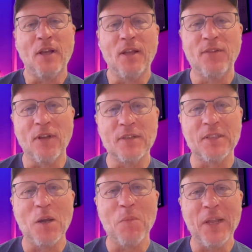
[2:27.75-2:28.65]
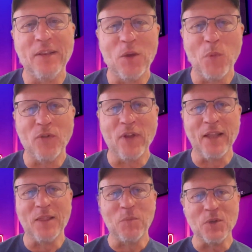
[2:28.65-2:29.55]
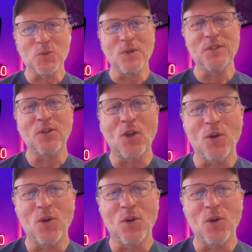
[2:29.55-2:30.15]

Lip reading: at StartMate Demo Day, most recent